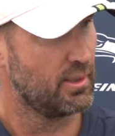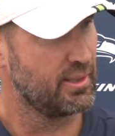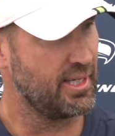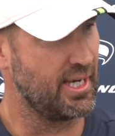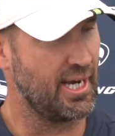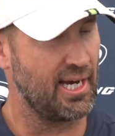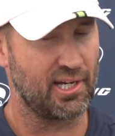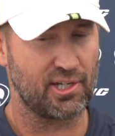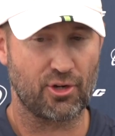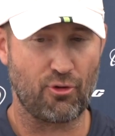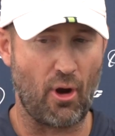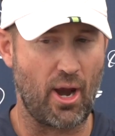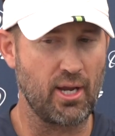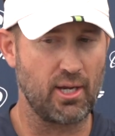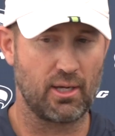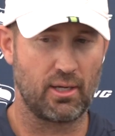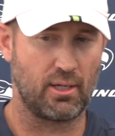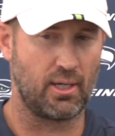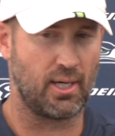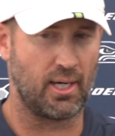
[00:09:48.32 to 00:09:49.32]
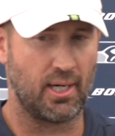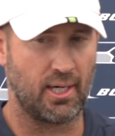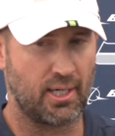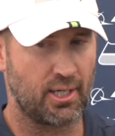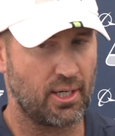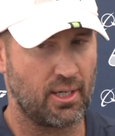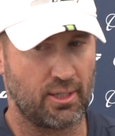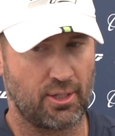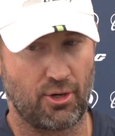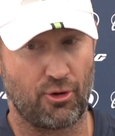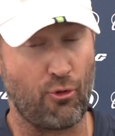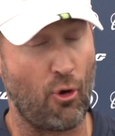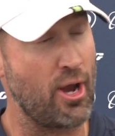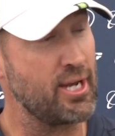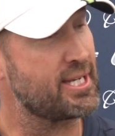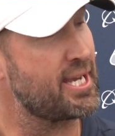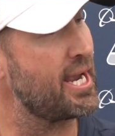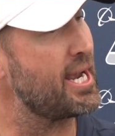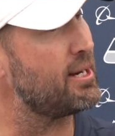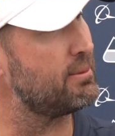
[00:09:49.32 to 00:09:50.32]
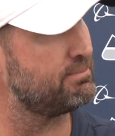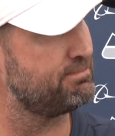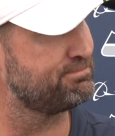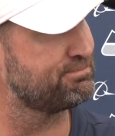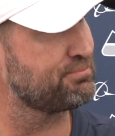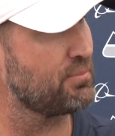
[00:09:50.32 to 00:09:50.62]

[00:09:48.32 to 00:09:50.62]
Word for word: Yeah, great camp.